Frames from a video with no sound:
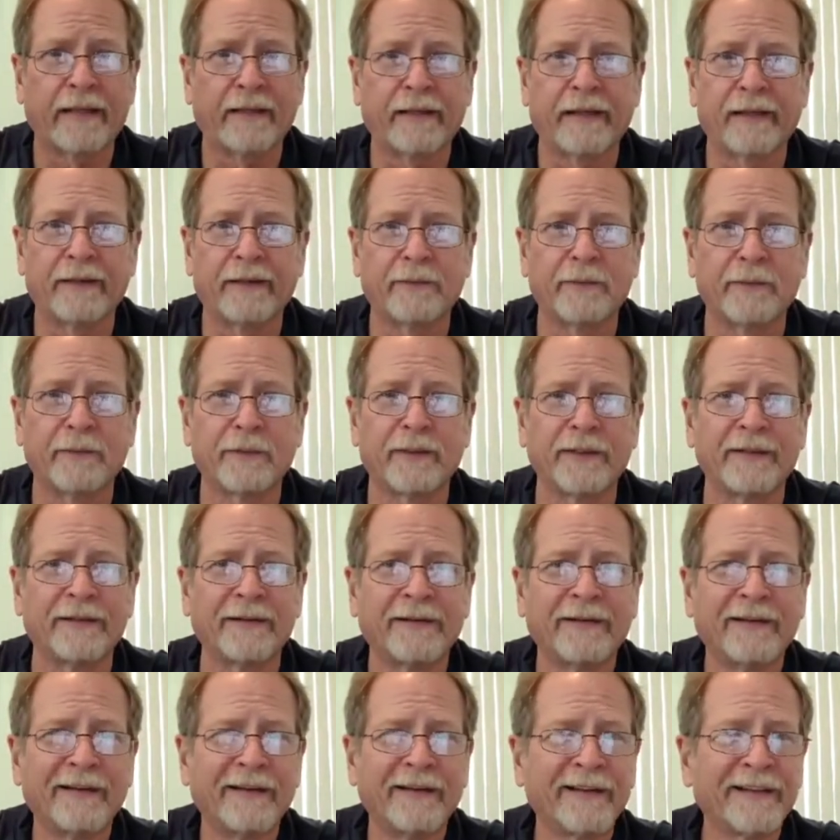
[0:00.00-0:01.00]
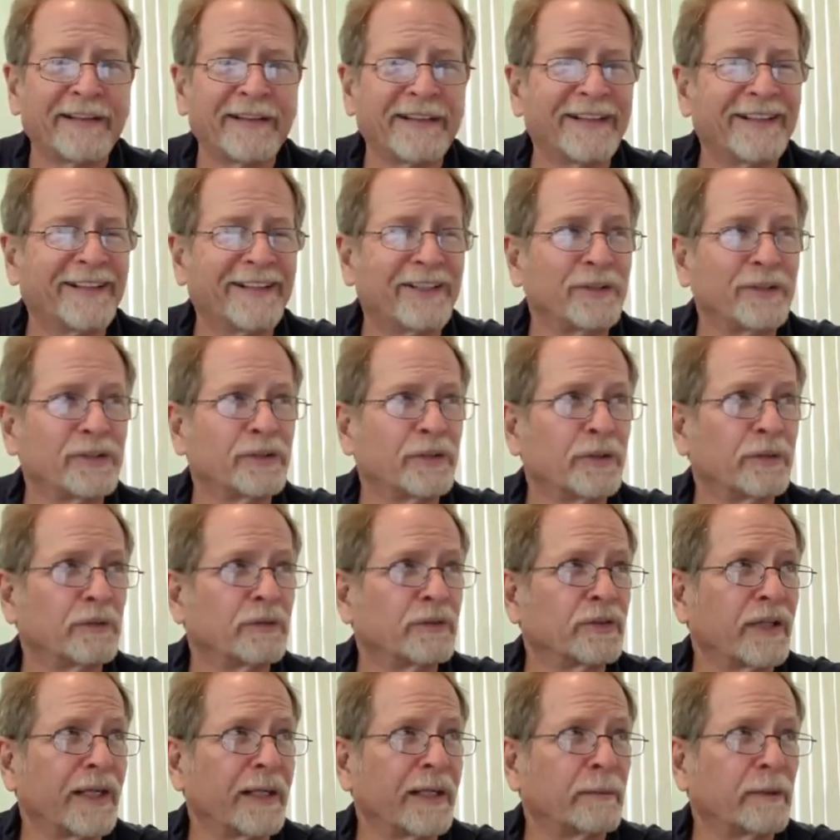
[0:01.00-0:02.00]
And I don't want to, shoot
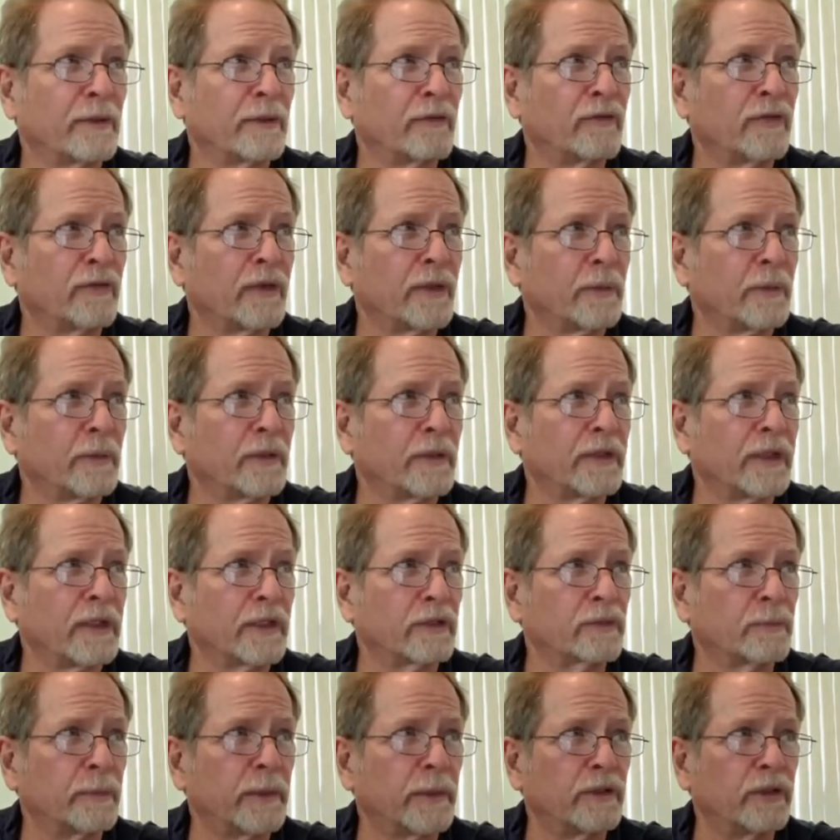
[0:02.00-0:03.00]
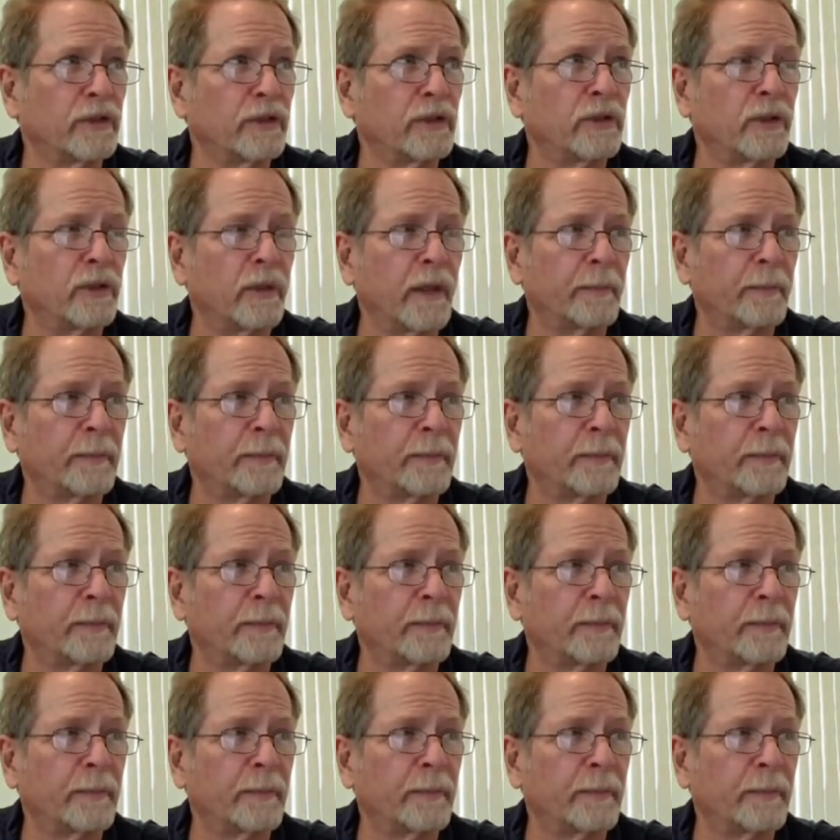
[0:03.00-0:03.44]
Sam in the foot with this, but do.